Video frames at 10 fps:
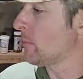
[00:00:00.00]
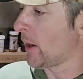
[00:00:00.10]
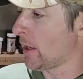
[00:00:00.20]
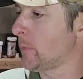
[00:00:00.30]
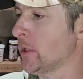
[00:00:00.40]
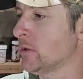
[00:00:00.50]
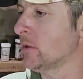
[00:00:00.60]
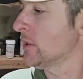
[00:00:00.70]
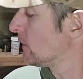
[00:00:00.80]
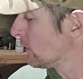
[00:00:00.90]
in my
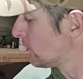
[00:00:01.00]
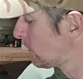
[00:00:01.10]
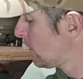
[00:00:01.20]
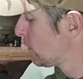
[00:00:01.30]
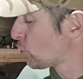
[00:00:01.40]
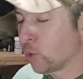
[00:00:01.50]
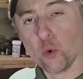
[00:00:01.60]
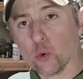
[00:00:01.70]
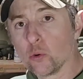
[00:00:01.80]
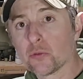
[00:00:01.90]
opinion, is
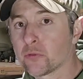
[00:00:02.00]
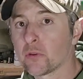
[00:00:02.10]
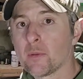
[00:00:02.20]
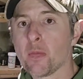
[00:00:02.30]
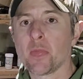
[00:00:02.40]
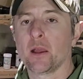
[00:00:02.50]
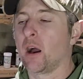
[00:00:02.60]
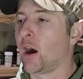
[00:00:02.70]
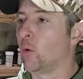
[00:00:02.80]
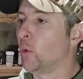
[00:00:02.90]
tools.
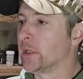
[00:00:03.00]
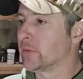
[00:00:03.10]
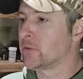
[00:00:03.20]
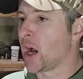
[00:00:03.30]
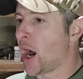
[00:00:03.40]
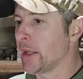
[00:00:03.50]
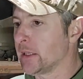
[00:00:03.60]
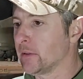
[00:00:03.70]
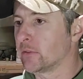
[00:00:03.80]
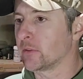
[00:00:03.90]
What is not
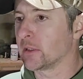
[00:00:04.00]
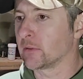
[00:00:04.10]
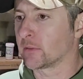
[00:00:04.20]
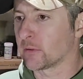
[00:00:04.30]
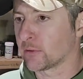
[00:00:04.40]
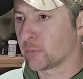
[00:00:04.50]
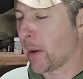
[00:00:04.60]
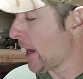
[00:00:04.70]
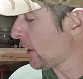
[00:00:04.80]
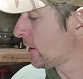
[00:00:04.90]
is the
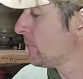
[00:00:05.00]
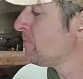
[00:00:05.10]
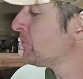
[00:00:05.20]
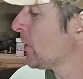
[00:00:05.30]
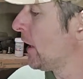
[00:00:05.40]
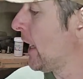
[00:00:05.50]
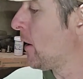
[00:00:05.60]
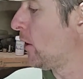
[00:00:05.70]
spec. And